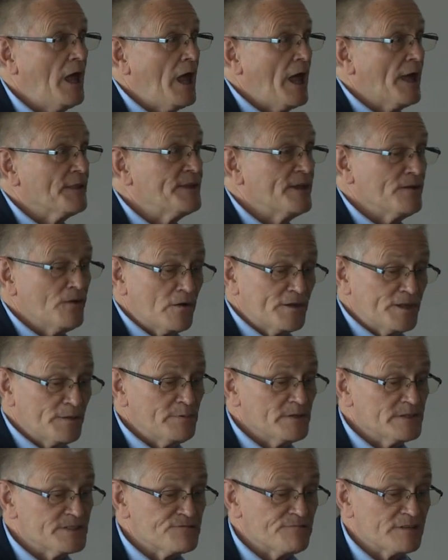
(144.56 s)
And then
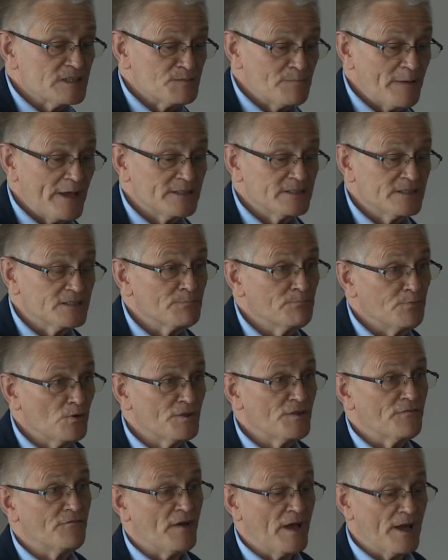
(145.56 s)
occupants are expected to
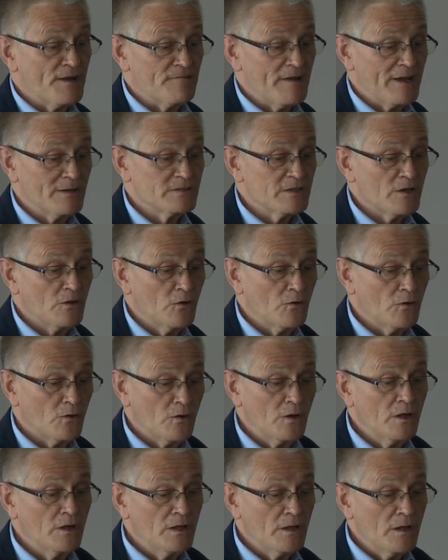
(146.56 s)
put the fire out
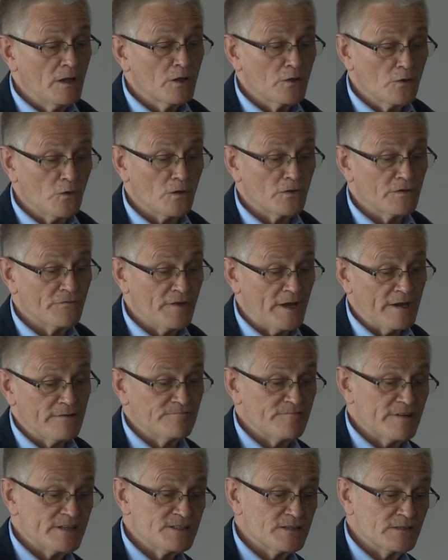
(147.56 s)
or call the fire
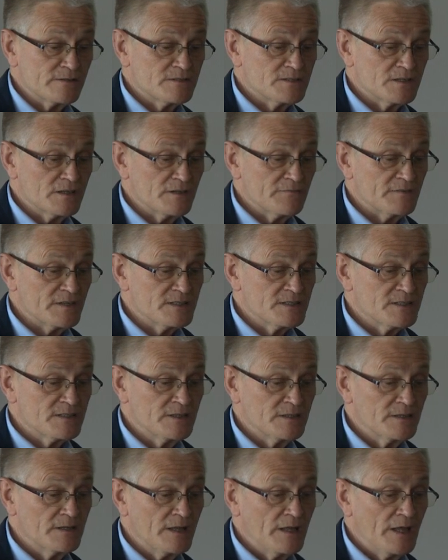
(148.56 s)
and rescue service.
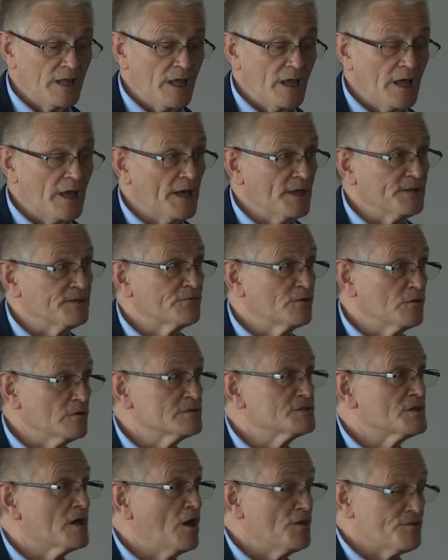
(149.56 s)
And of
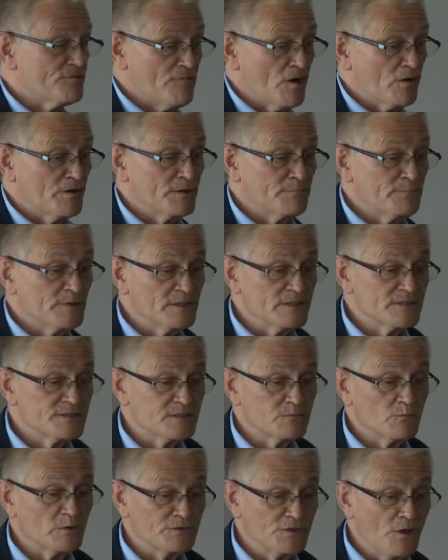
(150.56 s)
course, other
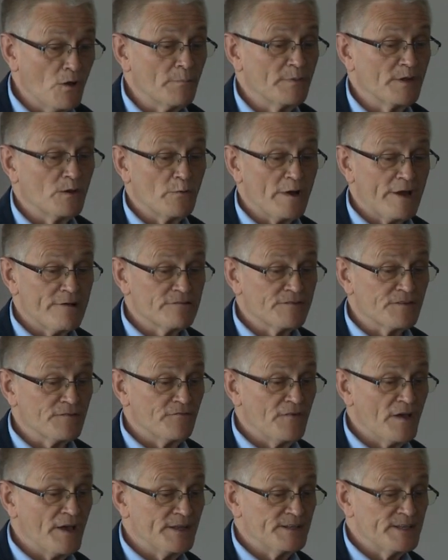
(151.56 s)
occupants will not be aware of the
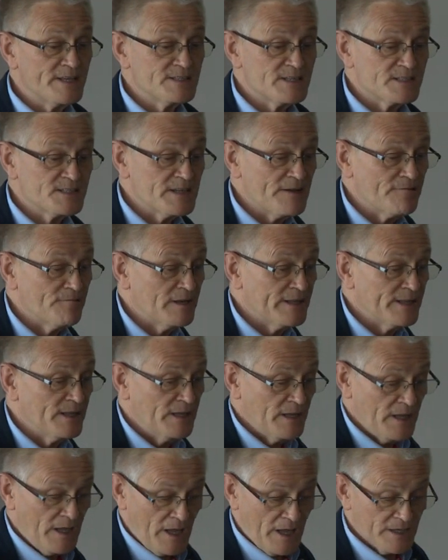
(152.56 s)
fire necessarily,
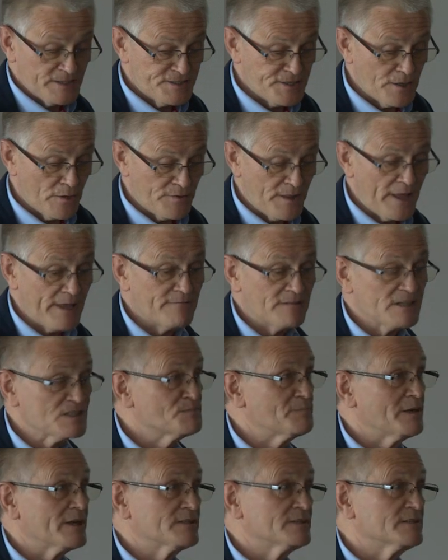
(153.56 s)
and so they're
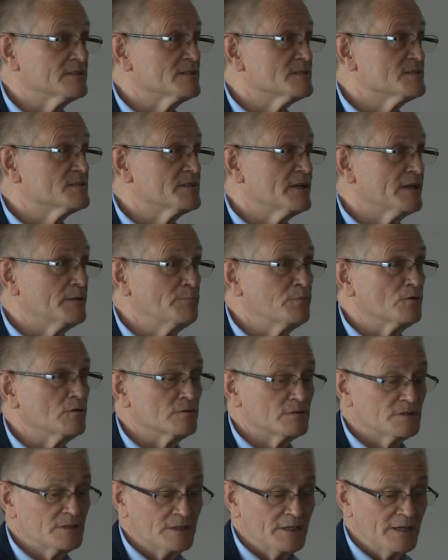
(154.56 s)
expected to stay
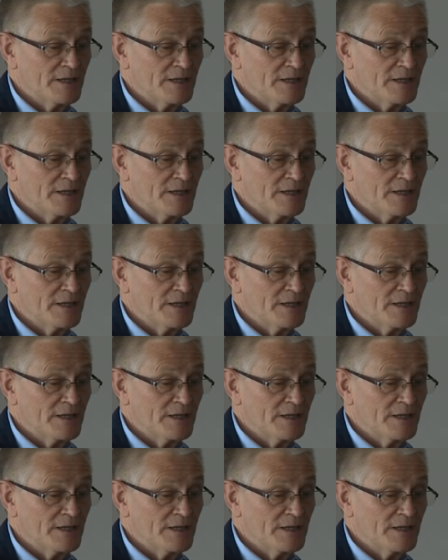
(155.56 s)
put.